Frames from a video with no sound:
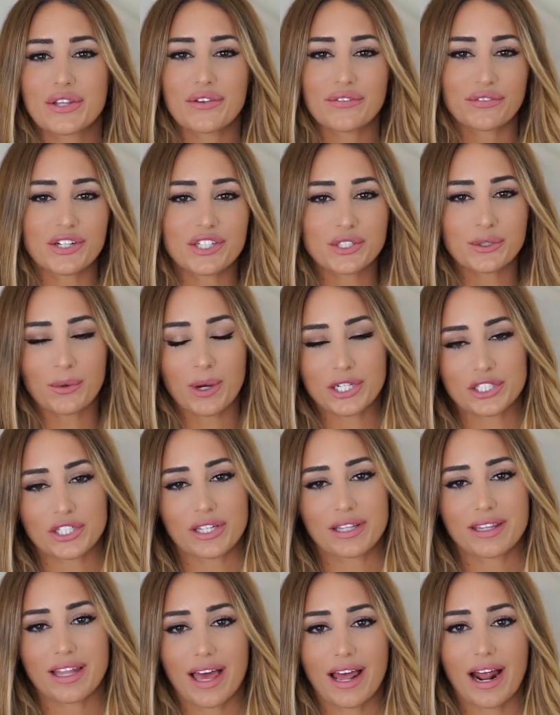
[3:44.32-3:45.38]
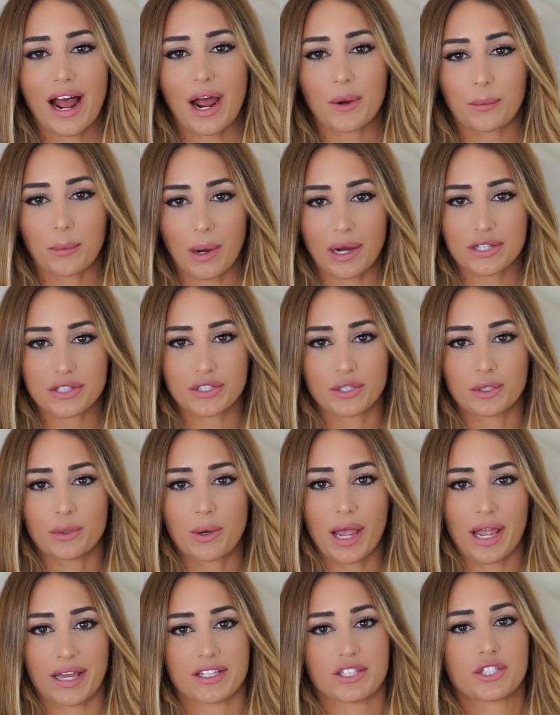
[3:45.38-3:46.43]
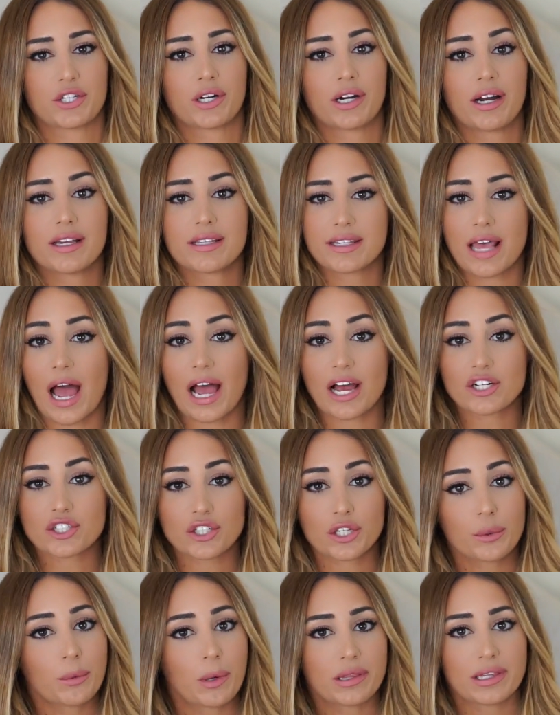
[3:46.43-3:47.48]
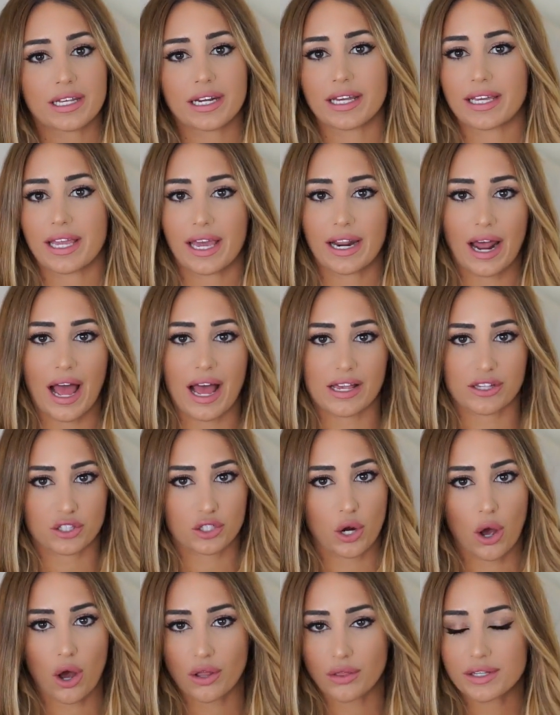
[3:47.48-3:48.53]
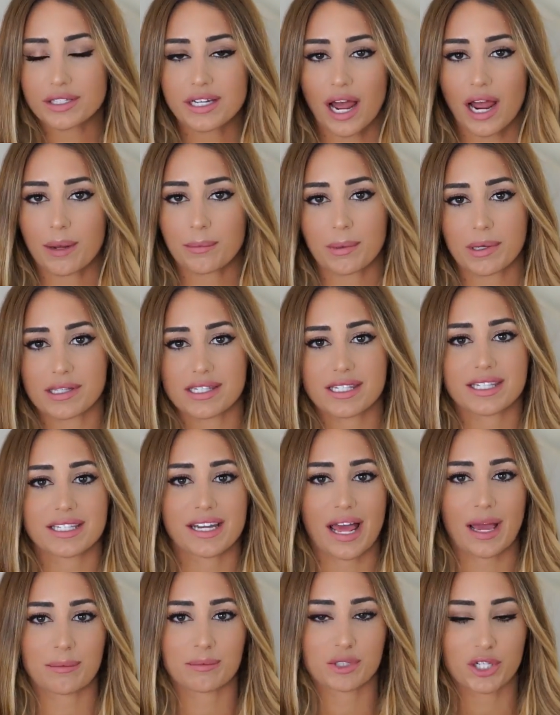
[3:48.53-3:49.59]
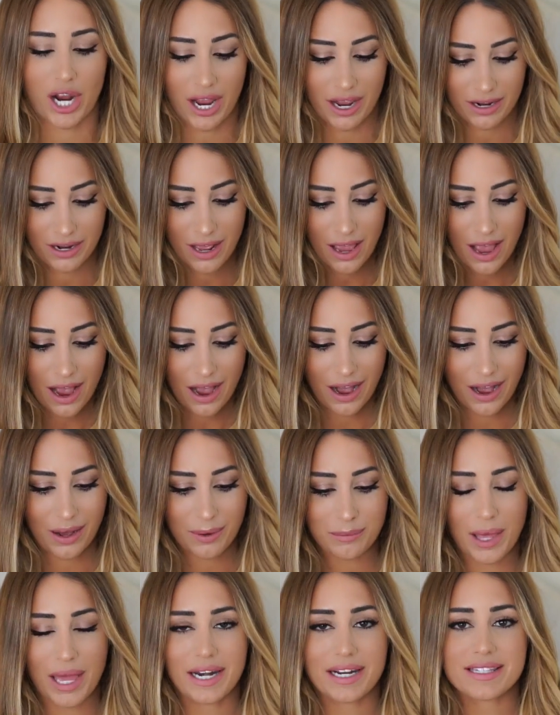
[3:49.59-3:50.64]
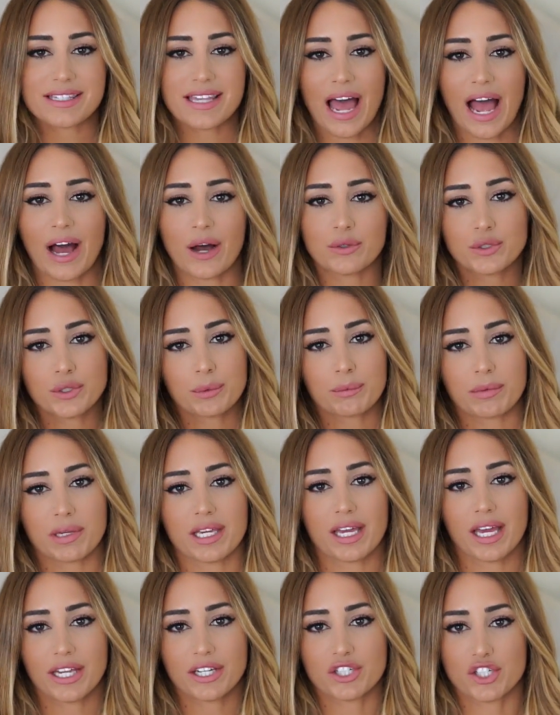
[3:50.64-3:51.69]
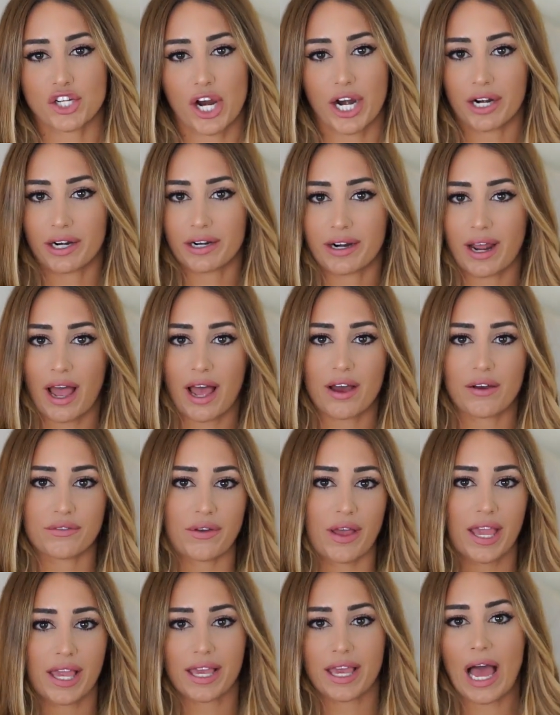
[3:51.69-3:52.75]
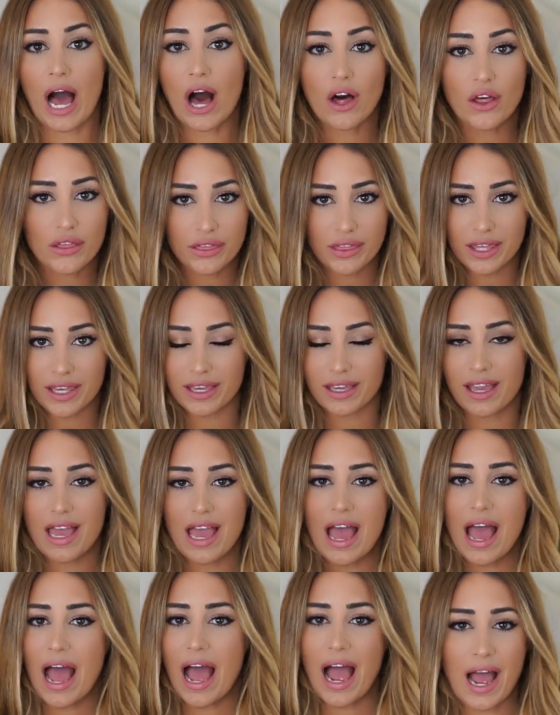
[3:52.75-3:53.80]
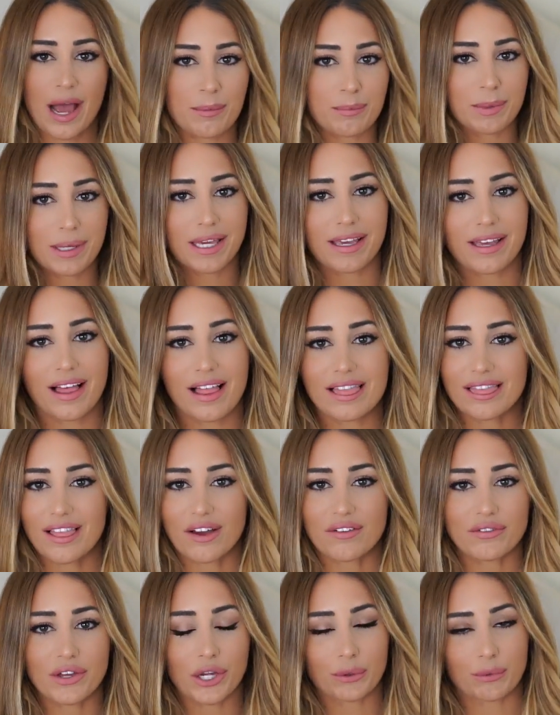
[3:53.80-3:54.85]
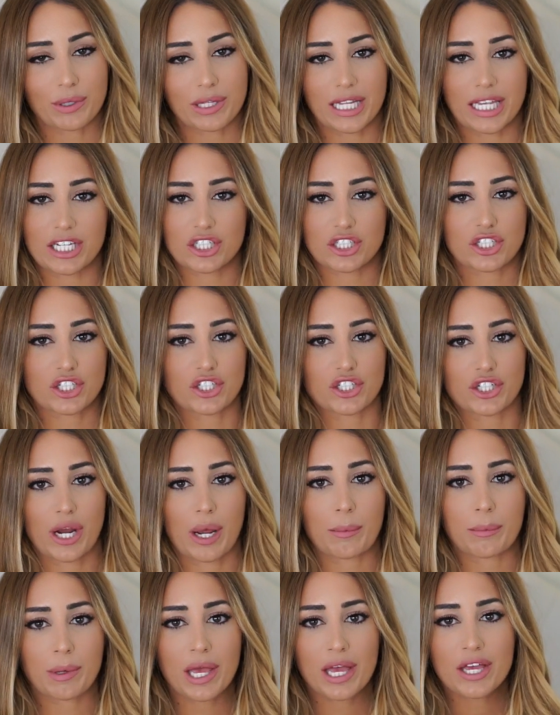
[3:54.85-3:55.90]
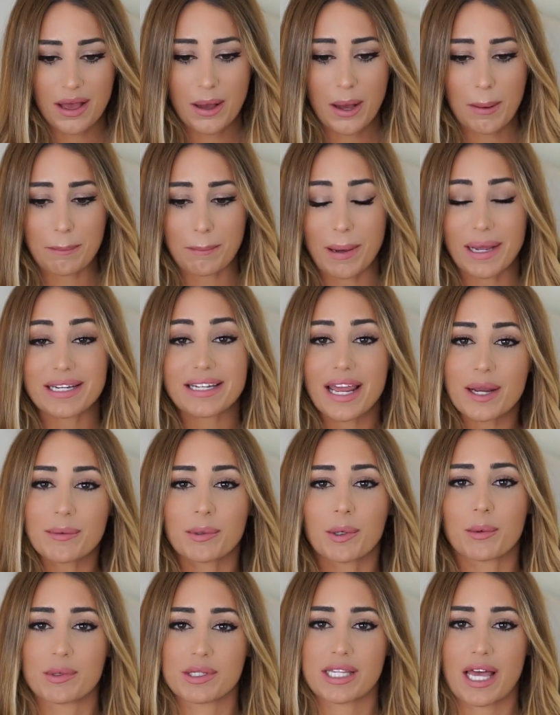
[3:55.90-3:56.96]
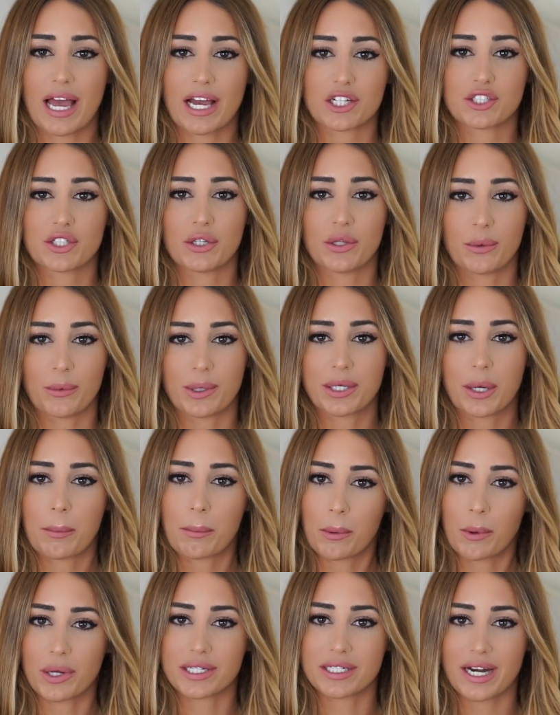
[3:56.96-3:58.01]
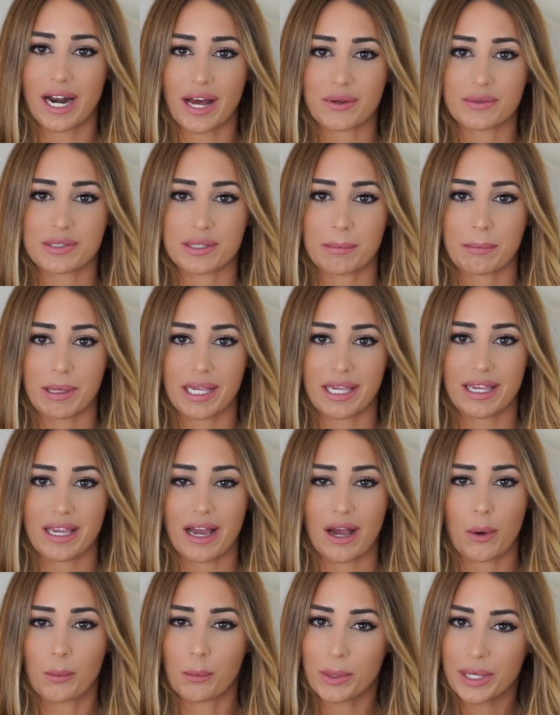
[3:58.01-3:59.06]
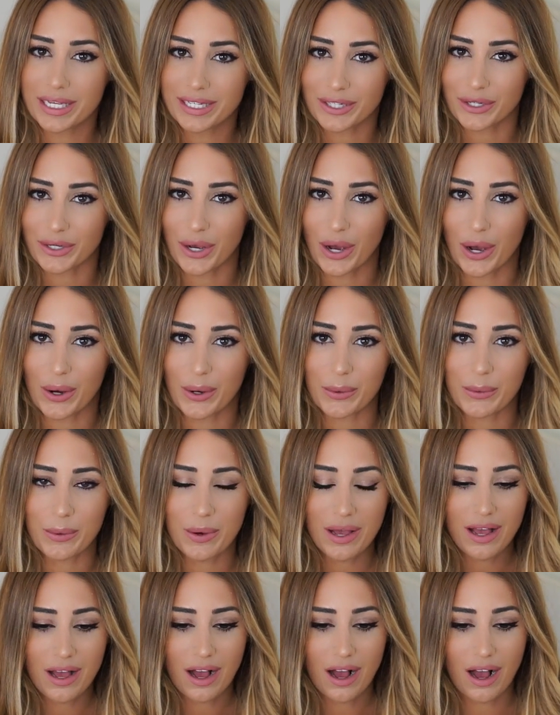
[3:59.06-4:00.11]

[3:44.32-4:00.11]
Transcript: So the first question that I want to answer is actually one that I get asked all the time on Snapchat. And it's, how do me and Jared have a healthy, happy, loving relationship? My neighbor was actually the one to point it out to me a week ago.